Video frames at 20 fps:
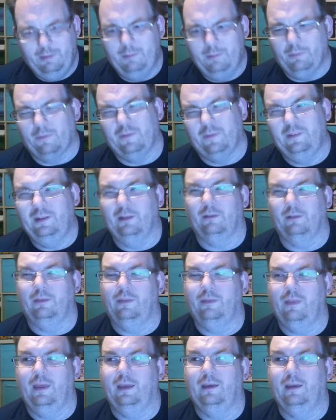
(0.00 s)
still
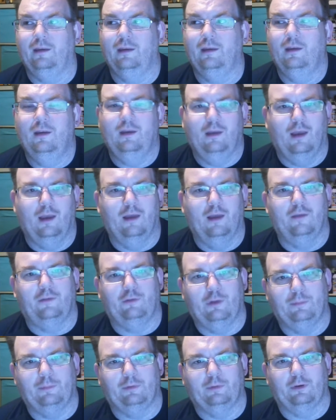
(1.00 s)
think as
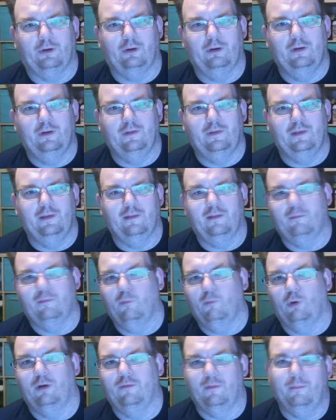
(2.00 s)
cryptocurrencies is
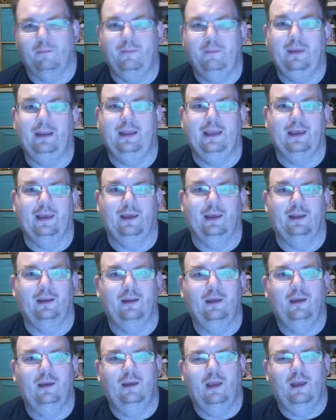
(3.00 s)
more of a medium
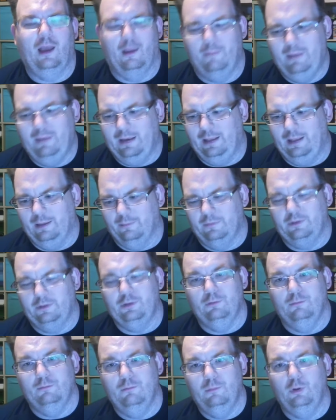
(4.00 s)
to
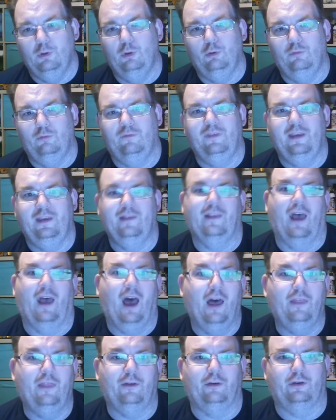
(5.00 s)
move these
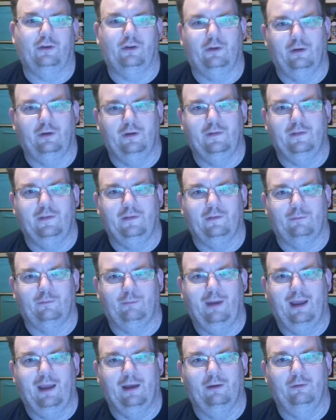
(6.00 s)
other currencies
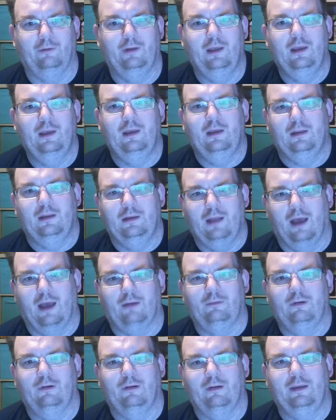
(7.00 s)
around, not
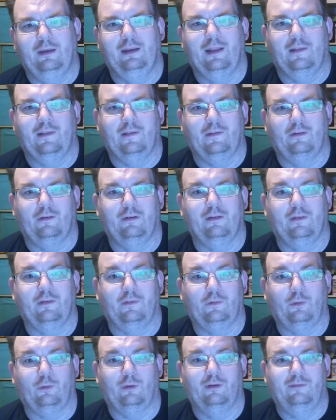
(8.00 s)
really necessarily as a
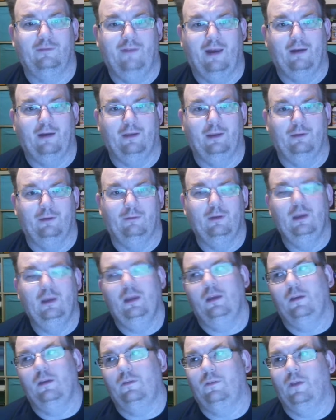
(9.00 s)
store of value.
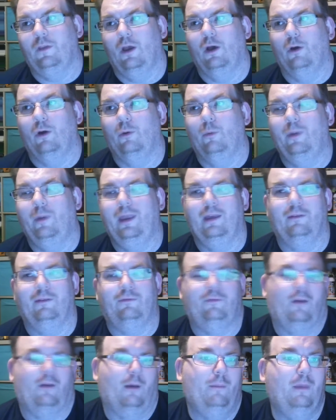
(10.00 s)
So
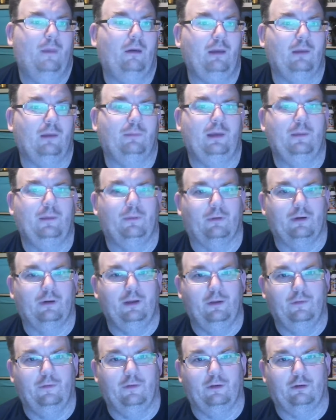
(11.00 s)
if 1 million people are
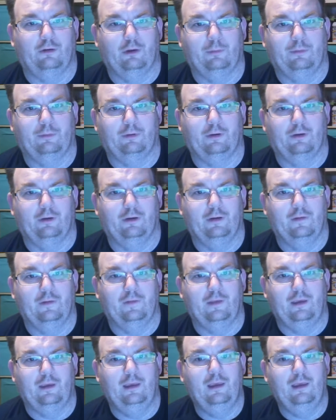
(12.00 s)
using a cryptocurrency,